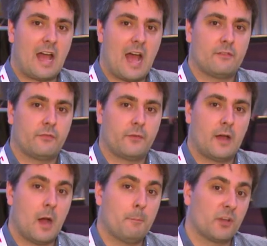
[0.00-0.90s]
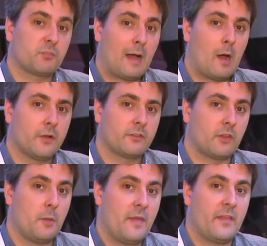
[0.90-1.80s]
have bus powered,
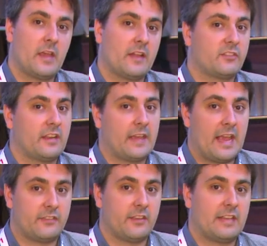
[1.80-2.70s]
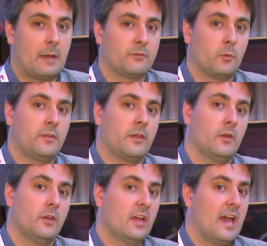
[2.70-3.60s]
so it meant that you had to take the AC adapter with
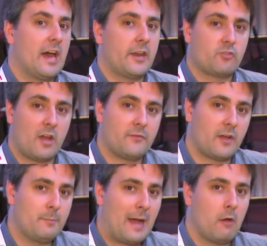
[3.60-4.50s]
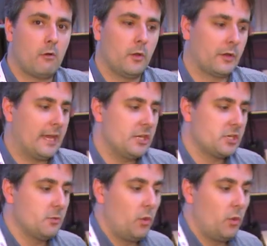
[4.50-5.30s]
you, had to try and find power on location.